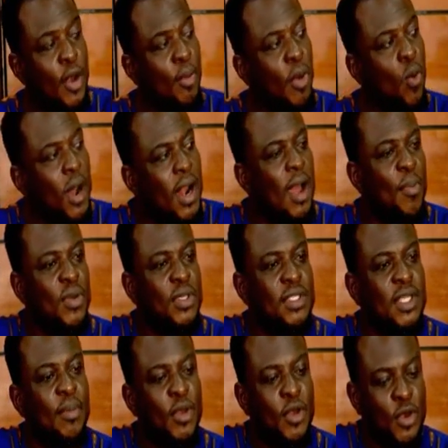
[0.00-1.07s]
But what happens is
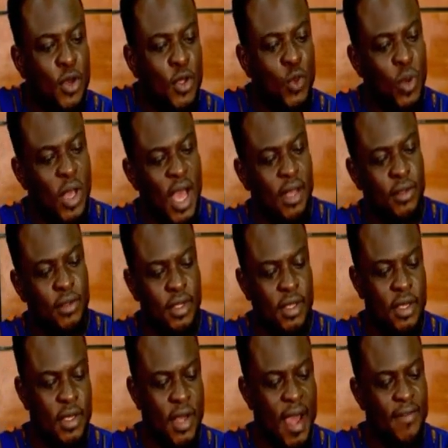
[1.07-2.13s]
that because we have,
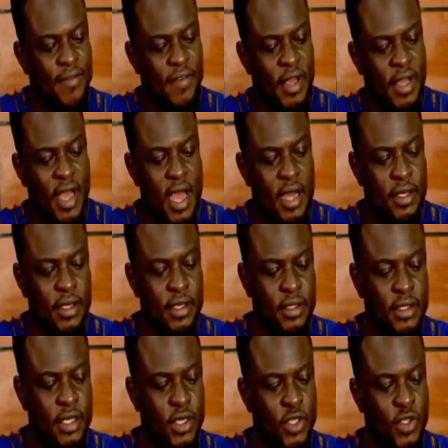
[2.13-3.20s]
in Africa,
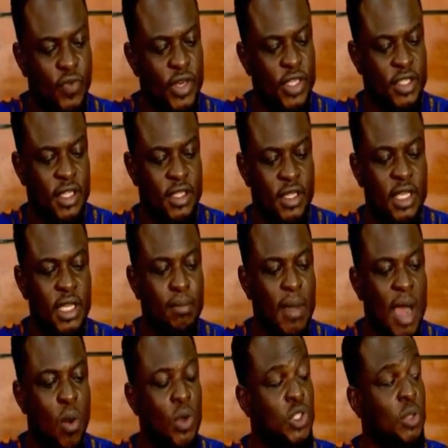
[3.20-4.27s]
this chauvinistic thing, the
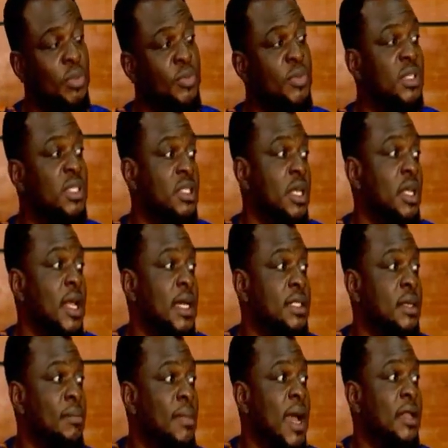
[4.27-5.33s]
man wants to be seen as
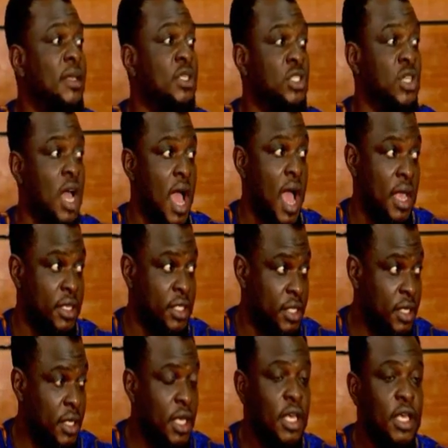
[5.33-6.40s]
the man in
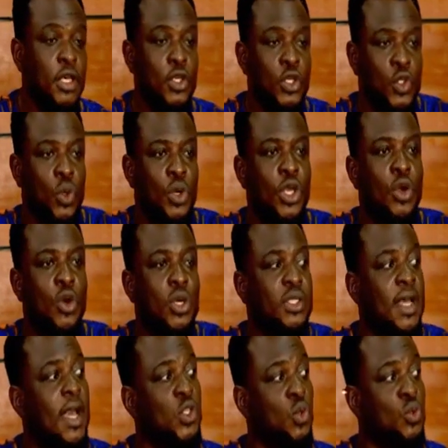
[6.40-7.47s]
charge. So he goes
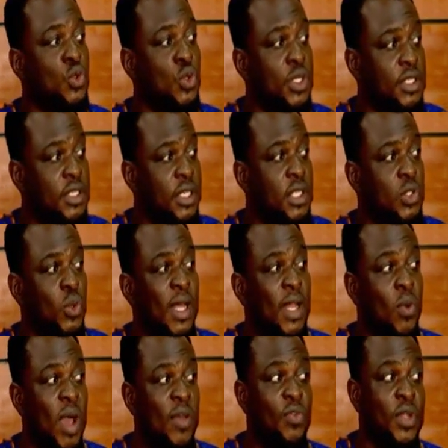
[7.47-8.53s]
ahead to do these things without
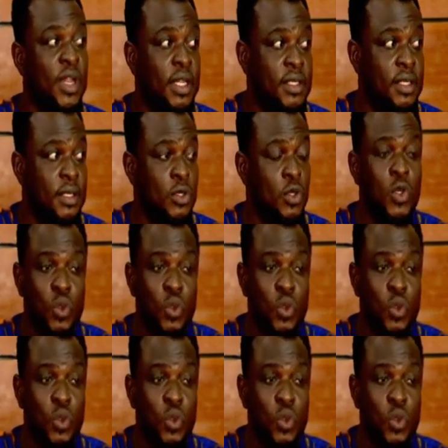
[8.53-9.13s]
the wife doing anything.